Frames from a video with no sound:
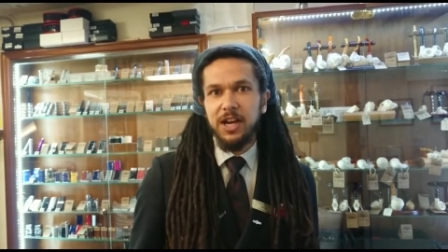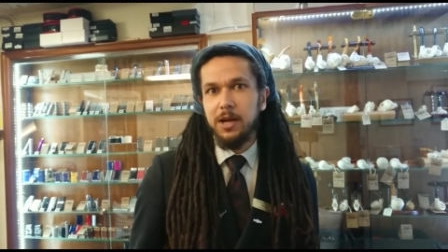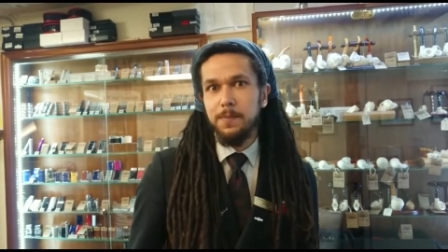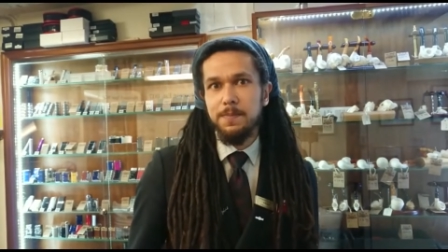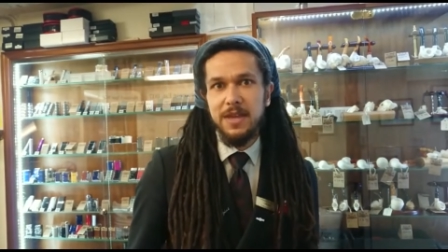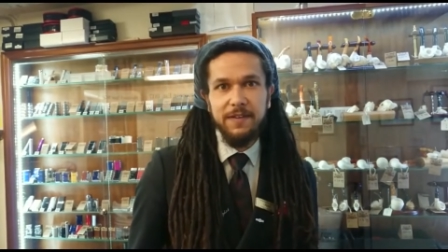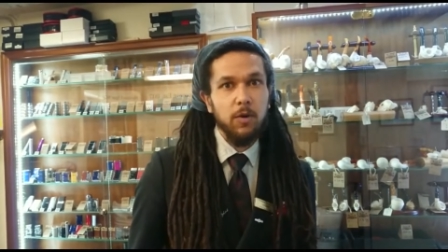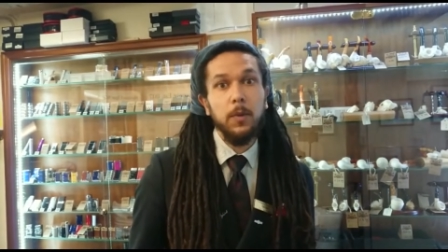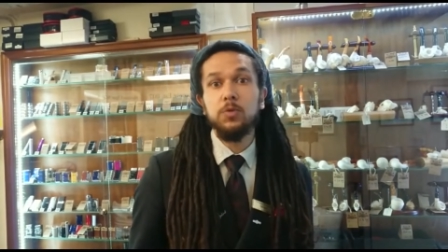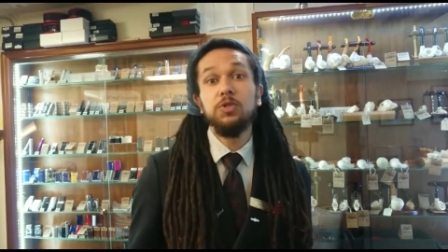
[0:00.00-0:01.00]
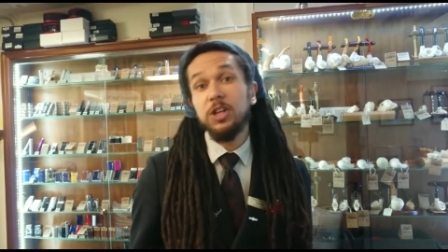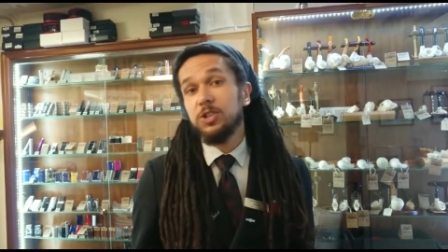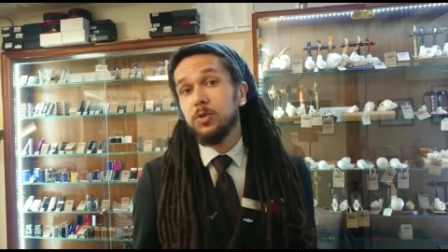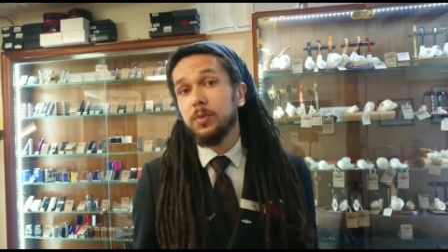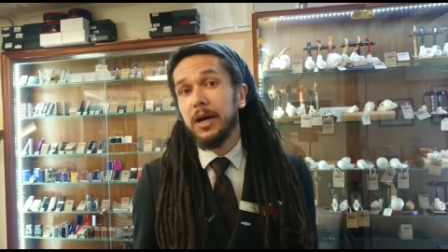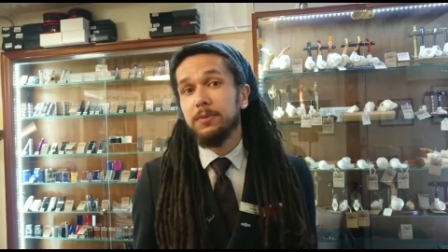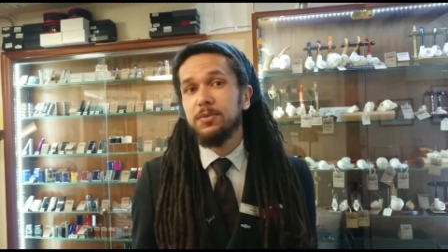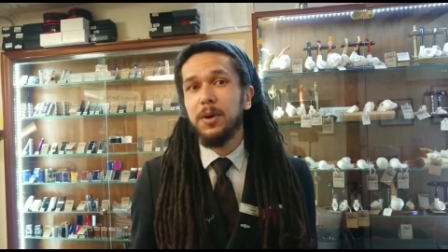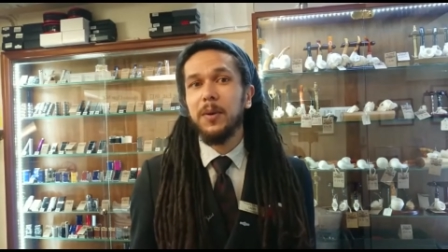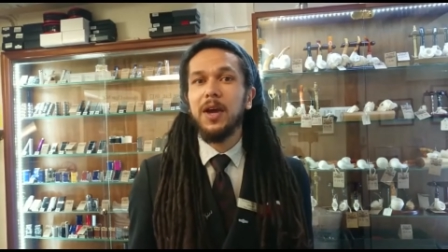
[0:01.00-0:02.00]
Um, if you're a more traditional pipe
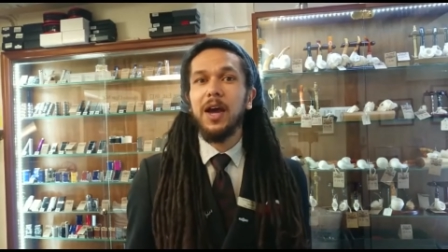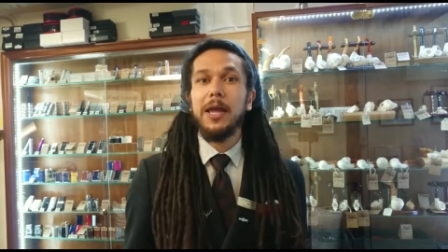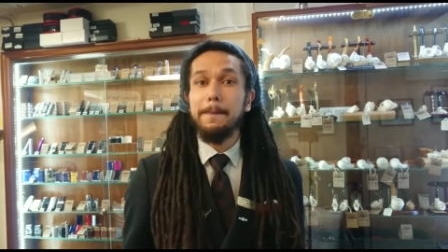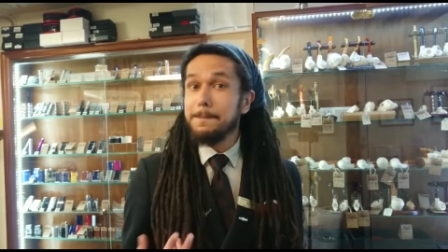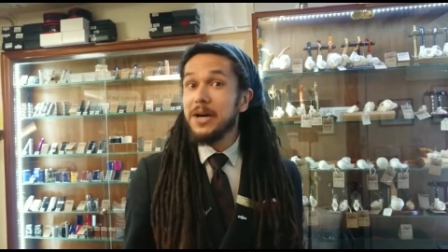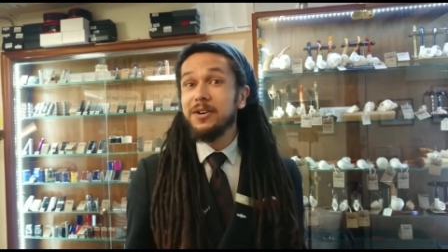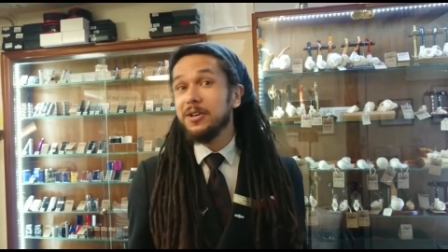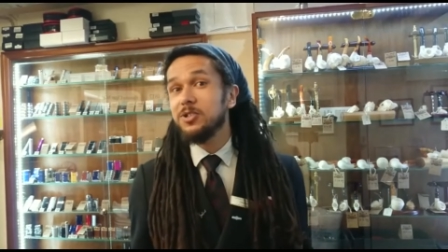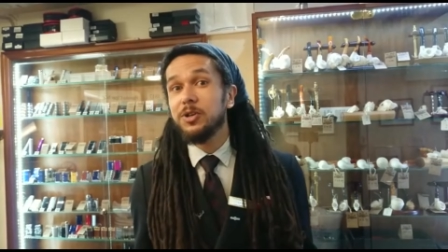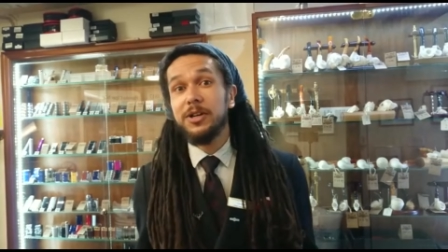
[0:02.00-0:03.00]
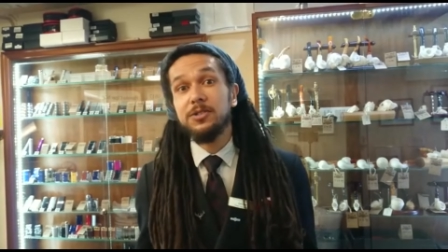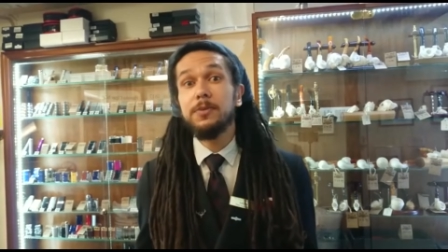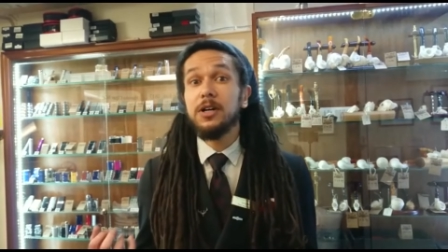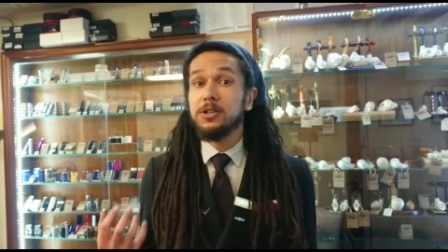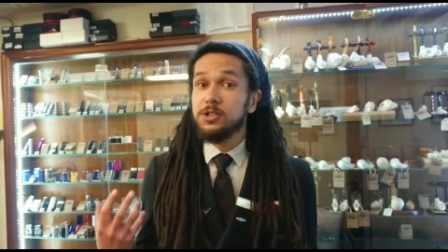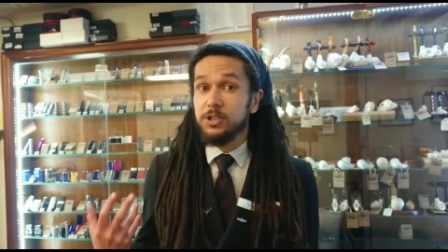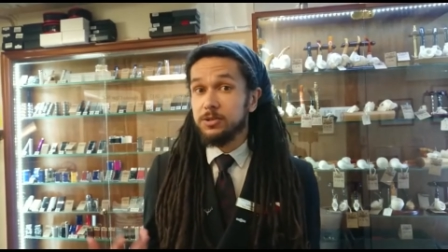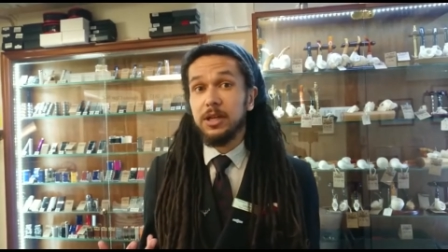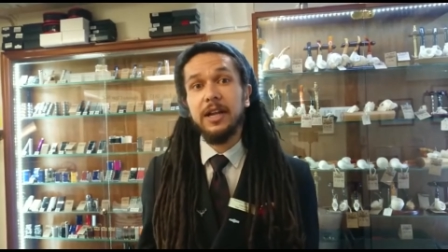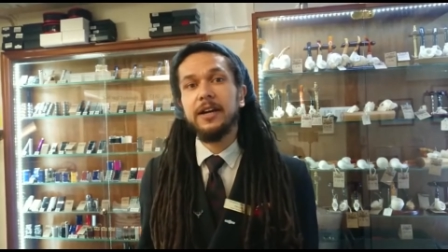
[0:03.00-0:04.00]
smoker, you might not enjoy it as much
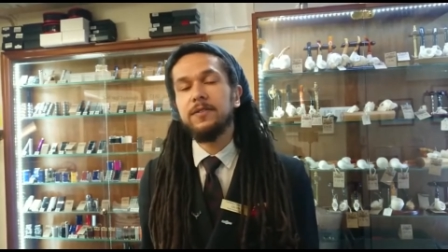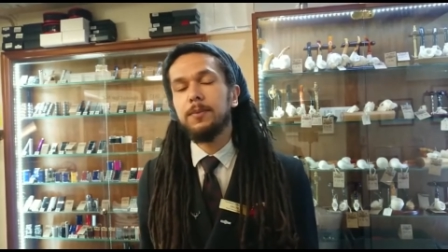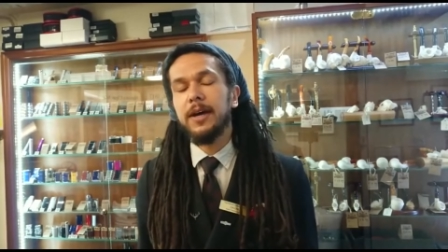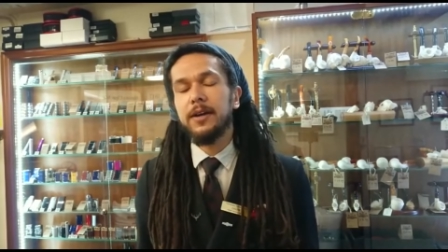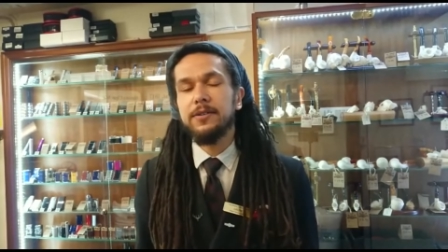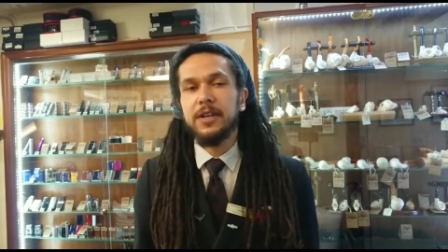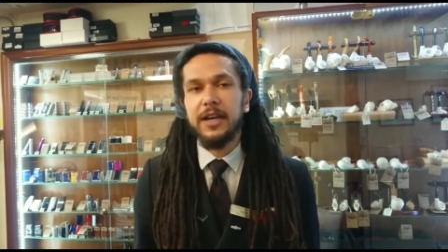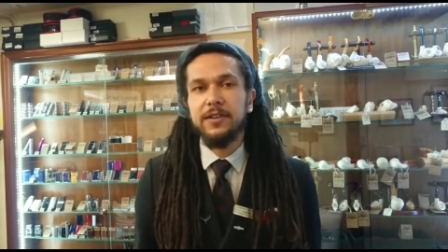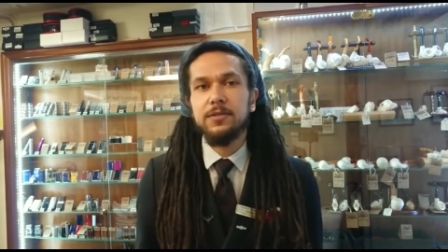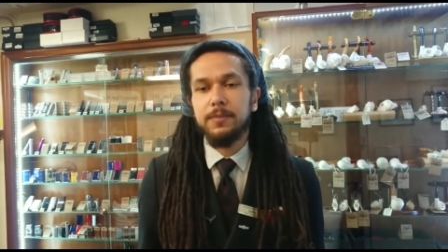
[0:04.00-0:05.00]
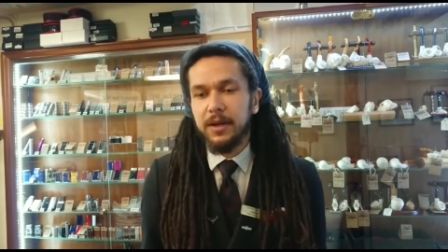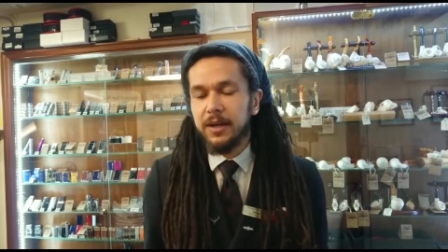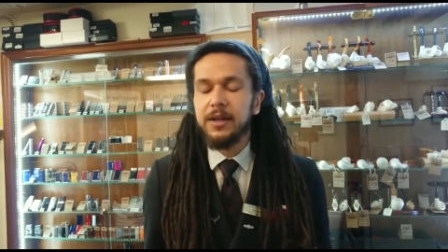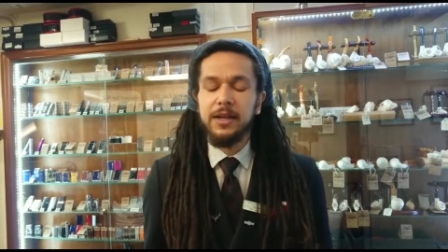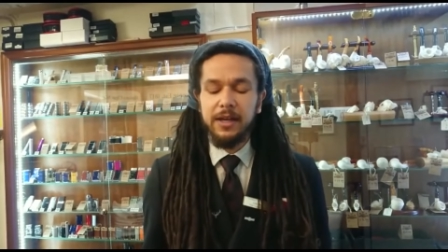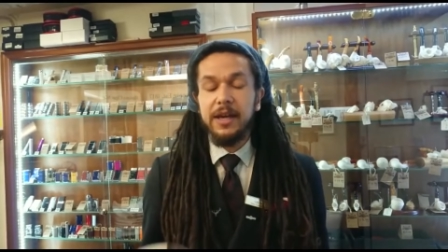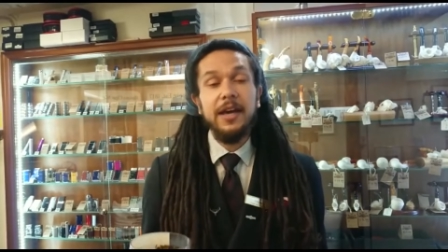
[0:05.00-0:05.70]
due to the lack of tobacco taste, but